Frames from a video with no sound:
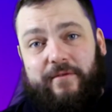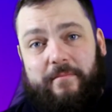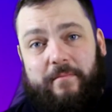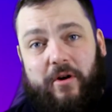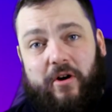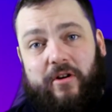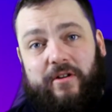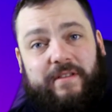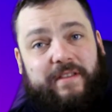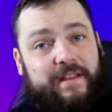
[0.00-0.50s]

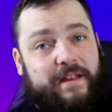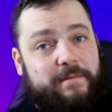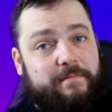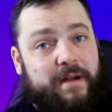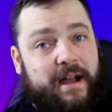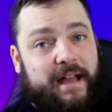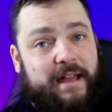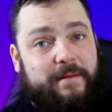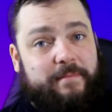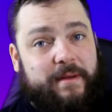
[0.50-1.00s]
bards, in
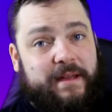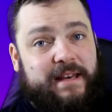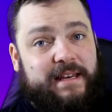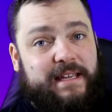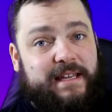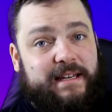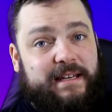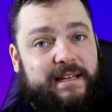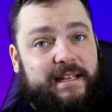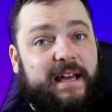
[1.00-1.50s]
my
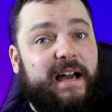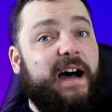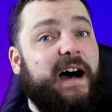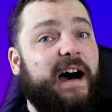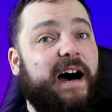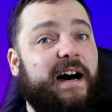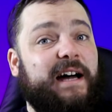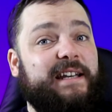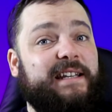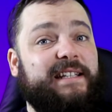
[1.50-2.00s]
opinion,
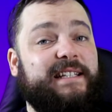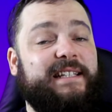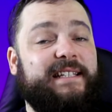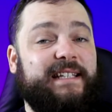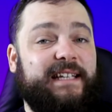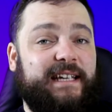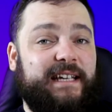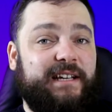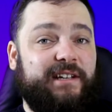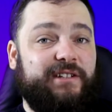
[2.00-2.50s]

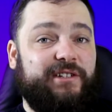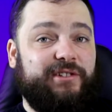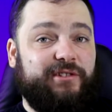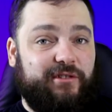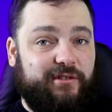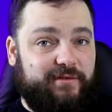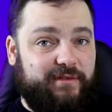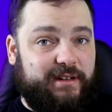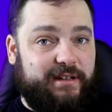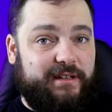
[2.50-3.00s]
Unseen
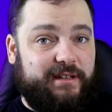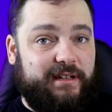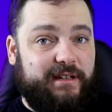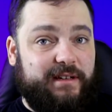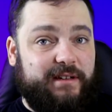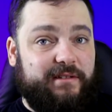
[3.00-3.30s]
Servant.